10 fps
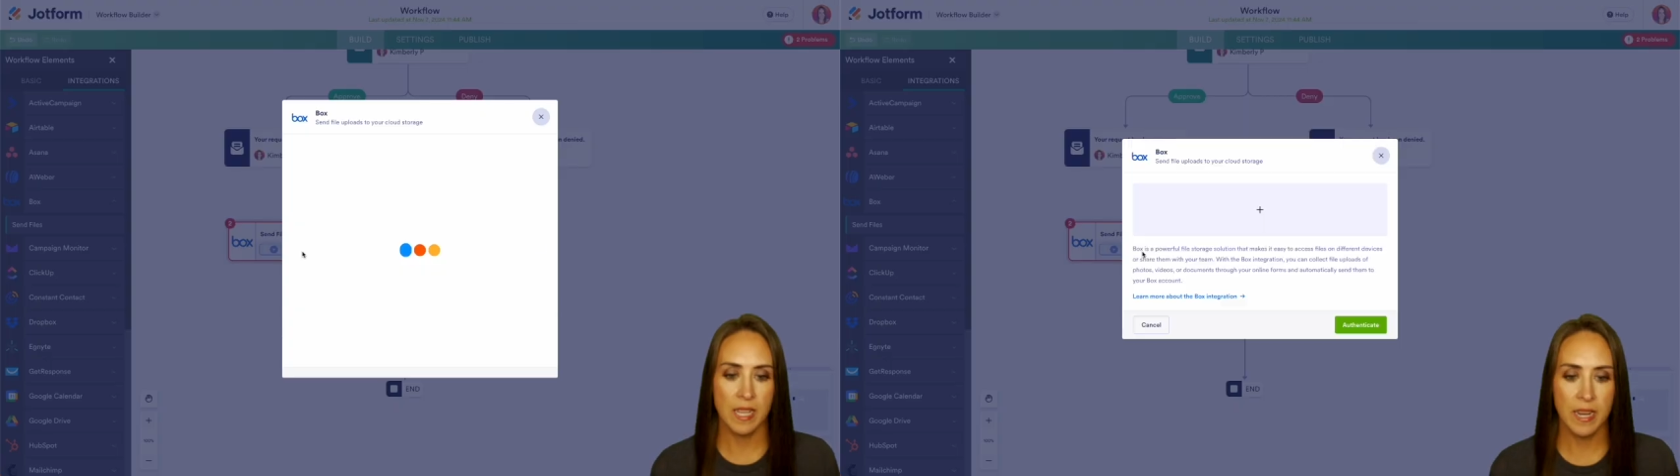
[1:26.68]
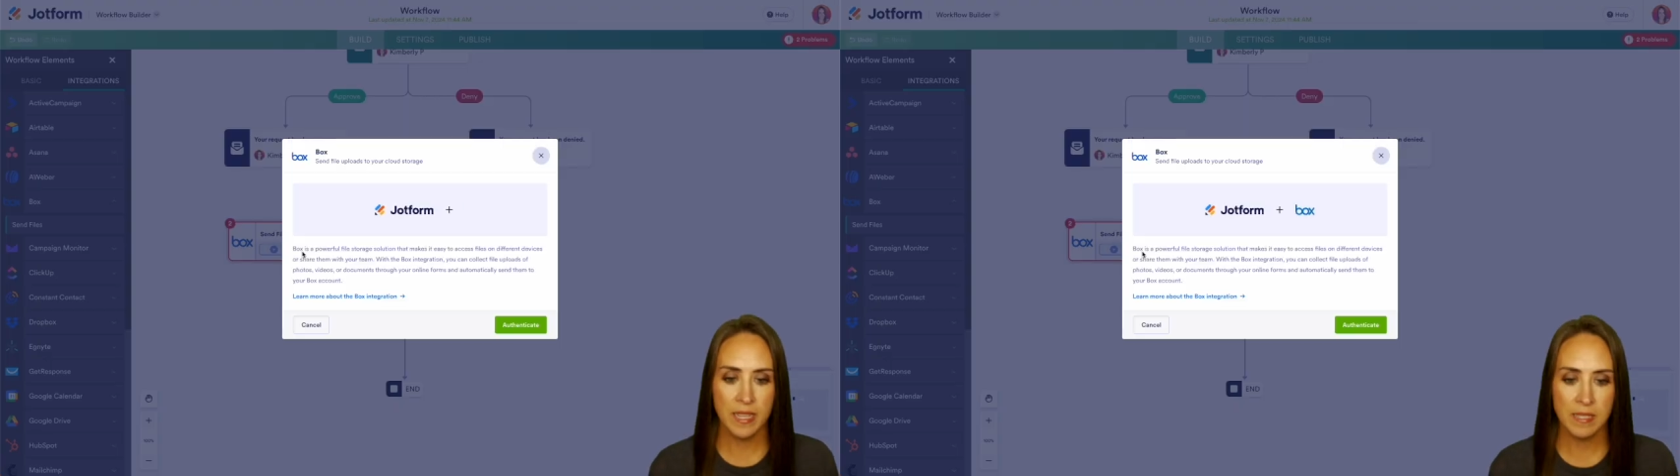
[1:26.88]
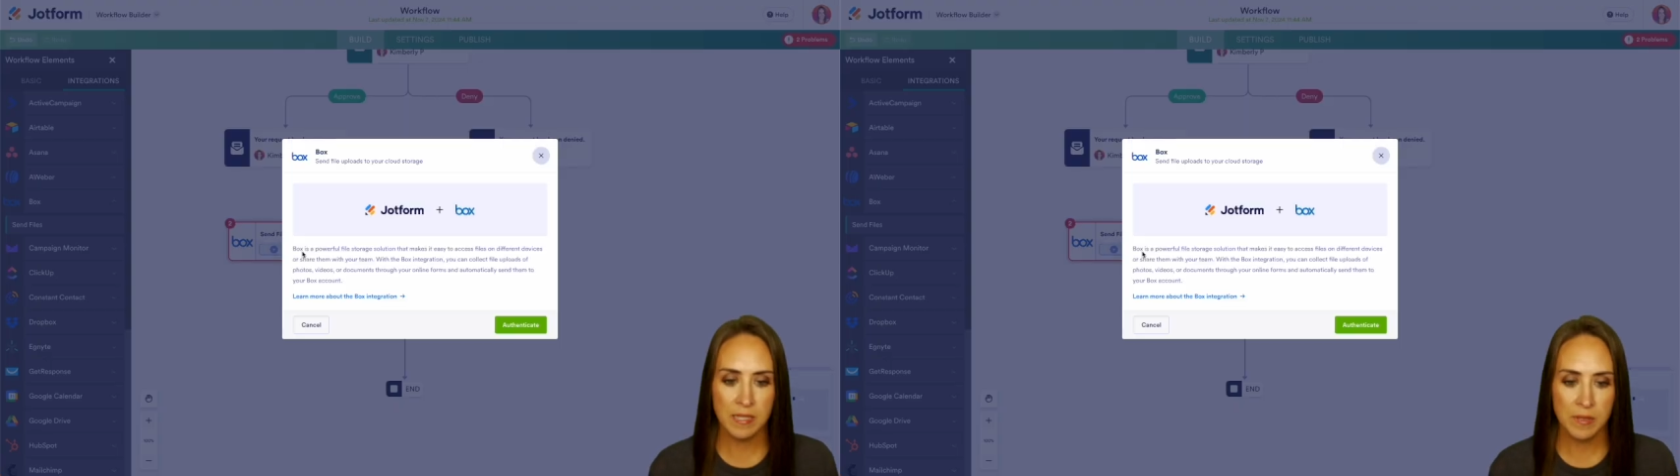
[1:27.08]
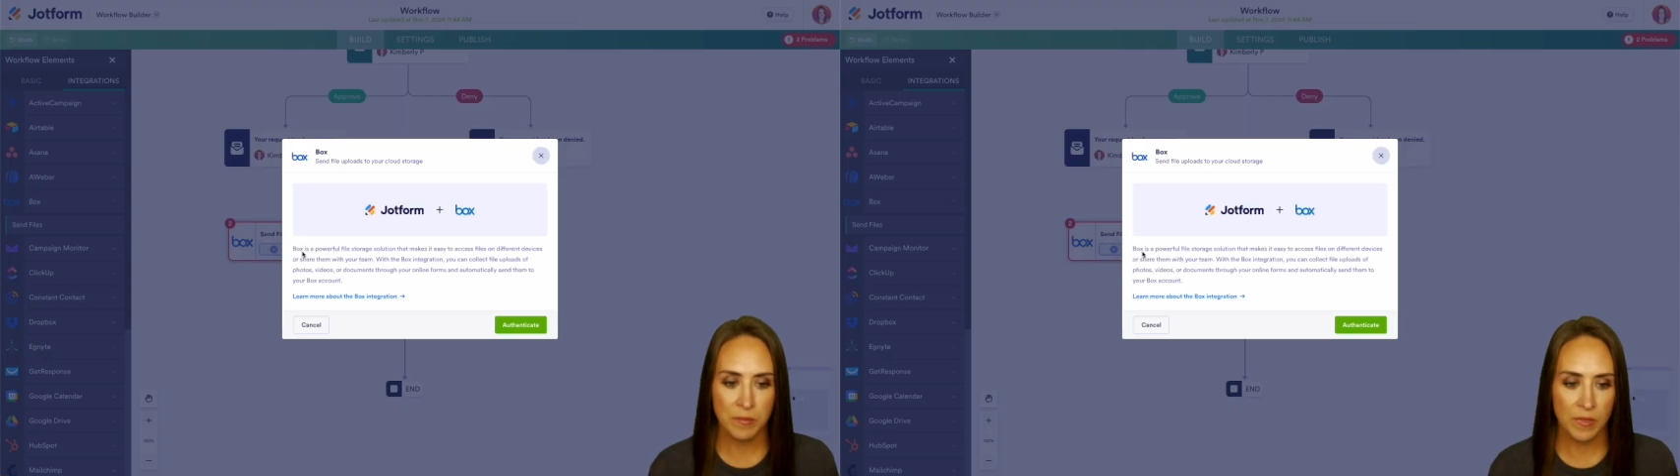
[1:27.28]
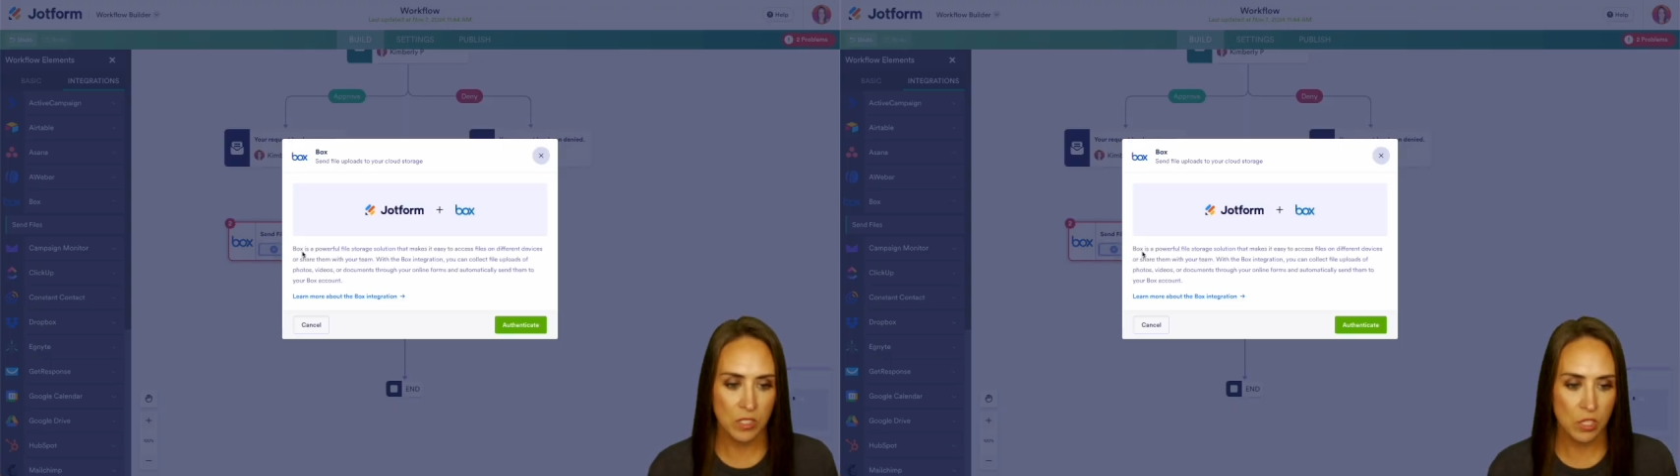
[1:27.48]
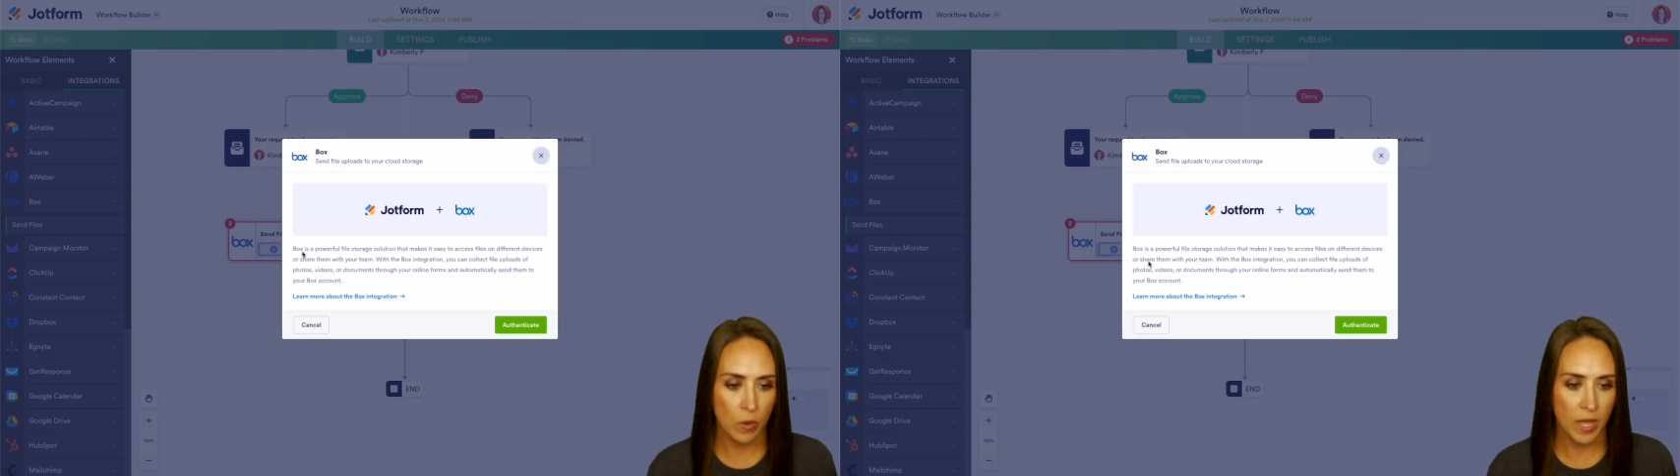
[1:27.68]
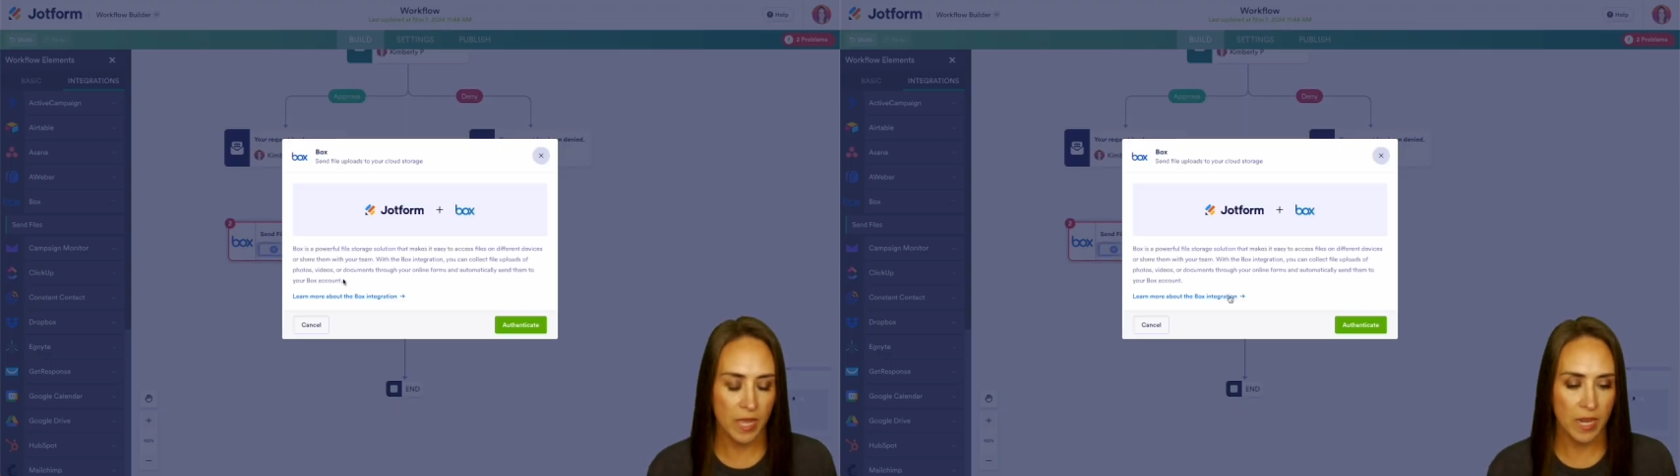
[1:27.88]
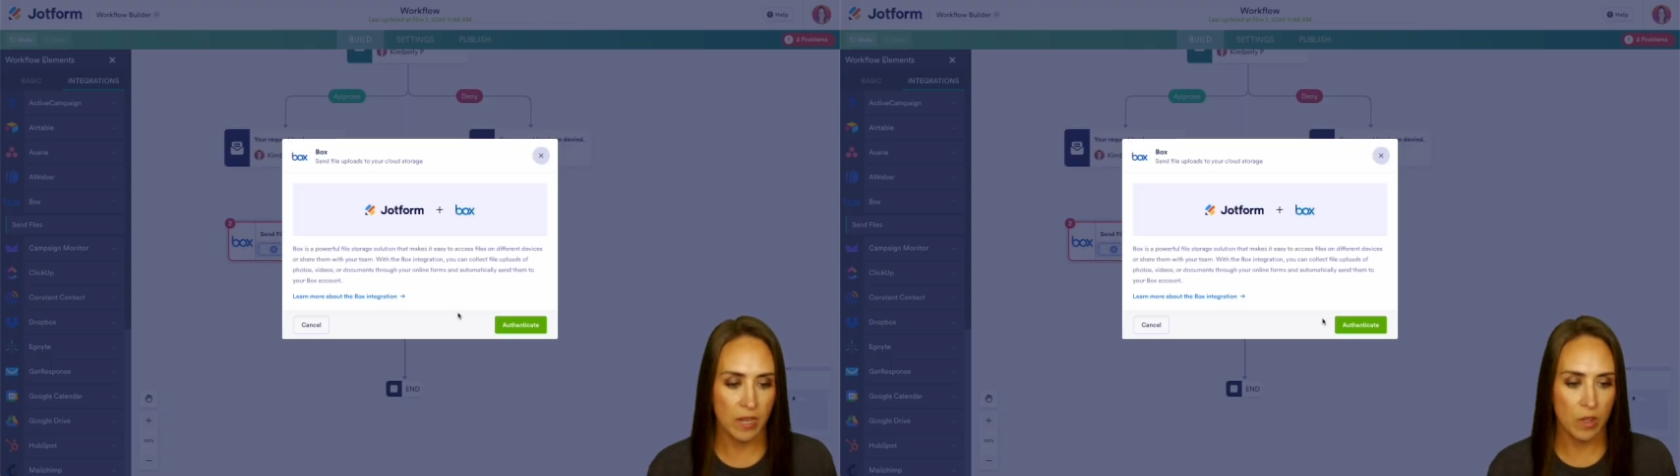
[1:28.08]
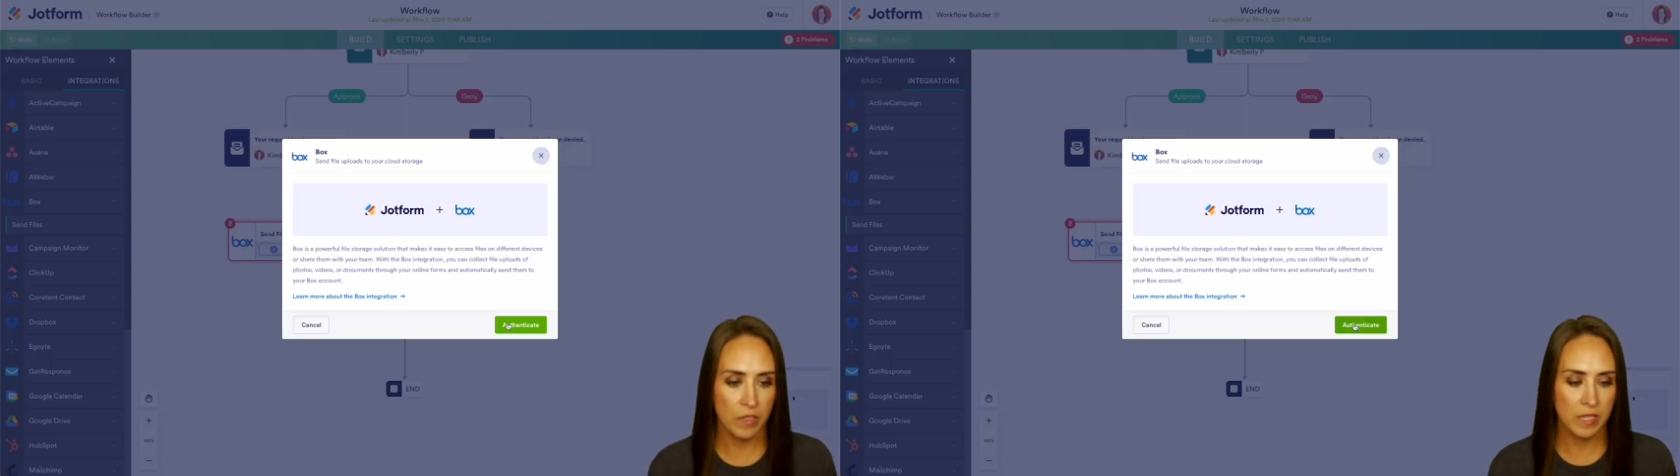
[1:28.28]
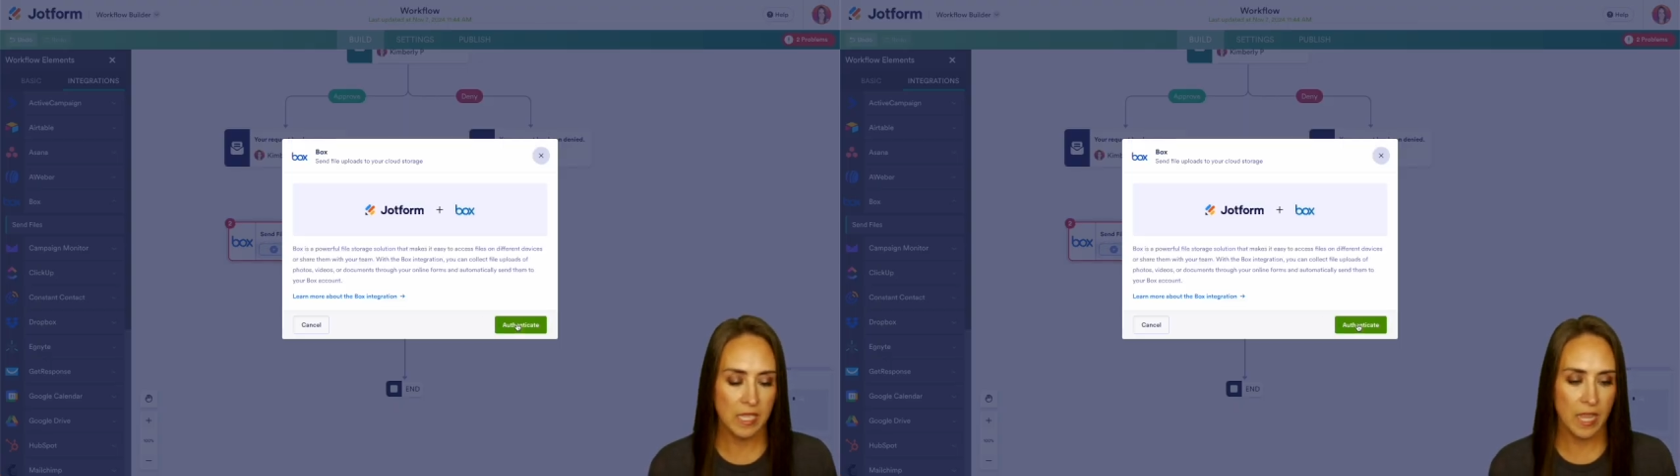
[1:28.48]
settings. Let's go ahead and
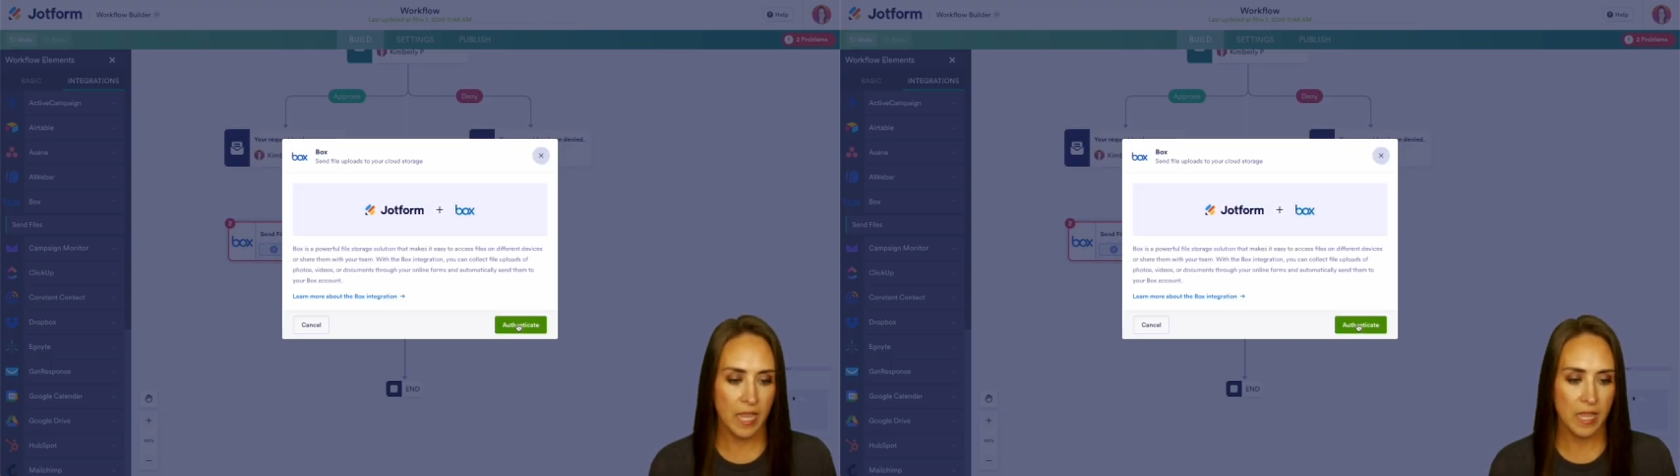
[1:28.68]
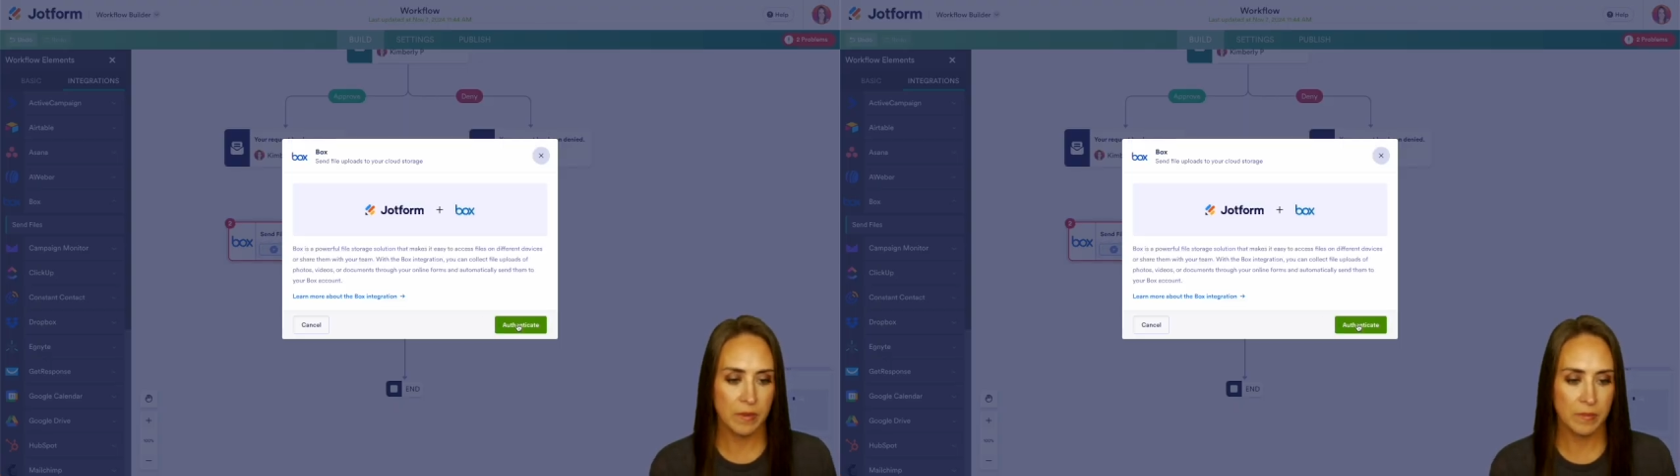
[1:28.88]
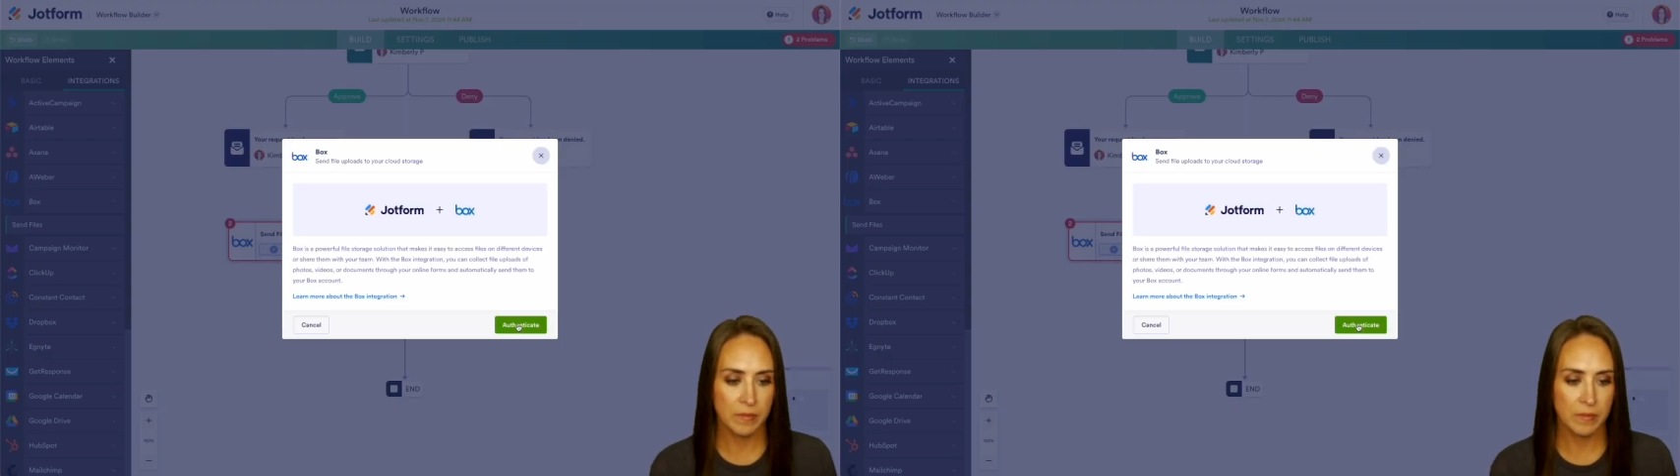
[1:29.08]
authenticate.